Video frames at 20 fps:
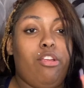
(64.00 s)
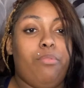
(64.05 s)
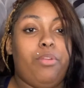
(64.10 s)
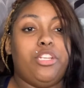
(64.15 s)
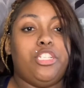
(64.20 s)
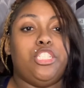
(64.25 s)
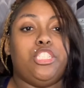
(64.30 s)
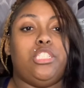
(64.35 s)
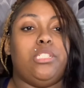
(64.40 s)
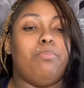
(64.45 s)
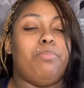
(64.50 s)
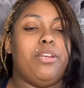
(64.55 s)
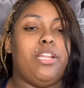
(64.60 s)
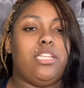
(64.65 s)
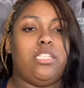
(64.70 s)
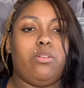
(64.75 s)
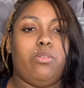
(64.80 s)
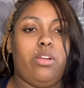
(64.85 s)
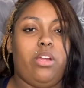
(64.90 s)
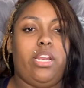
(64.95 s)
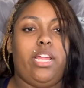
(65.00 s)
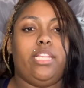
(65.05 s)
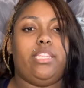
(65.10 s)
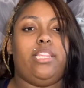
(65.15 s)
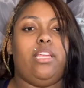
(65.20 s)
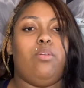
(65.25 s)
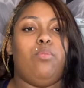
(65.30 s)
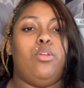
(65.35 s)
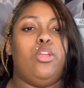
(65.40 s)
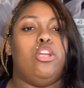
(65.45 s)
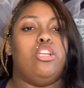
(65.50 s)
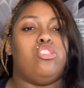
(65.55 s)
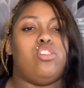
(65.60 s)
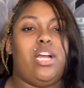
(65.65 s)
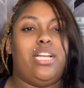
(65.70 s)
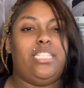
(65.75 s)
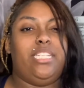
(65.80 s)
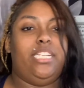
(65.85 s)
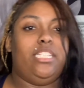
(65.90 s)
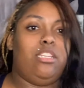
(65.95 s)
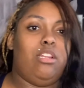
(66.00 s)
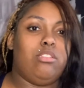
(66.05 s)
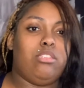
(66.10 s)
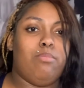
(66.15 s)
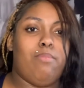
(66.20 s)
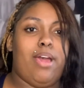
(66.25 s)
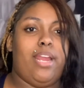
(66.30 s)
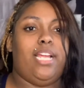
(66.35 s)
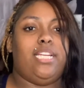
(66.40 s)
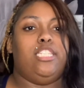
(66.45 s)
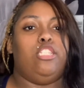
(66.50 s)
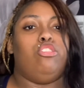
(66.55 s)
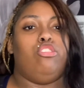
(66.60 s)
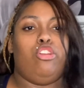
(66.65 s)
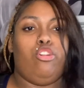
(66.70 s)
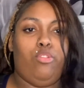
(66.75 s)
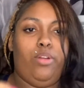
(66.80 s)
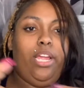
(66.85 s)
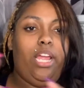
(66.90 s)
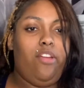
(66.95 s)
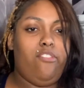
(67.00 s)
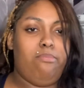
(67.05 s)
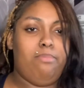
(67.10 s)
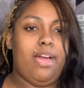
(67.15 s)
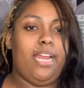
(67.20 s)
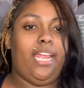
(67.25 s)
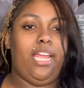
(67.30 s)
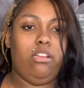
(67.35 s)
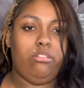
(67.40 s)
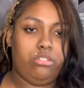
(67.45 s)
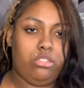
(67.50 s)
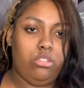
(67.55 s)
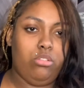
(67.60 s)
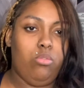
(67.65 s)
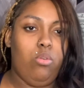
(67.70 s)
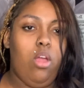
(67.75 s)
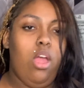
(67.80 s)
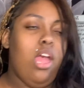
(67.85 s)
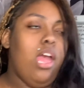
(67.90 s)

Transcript: a relationship, it doesn't work like that when you're trying to get to know somebody because you're knowing everybody else too.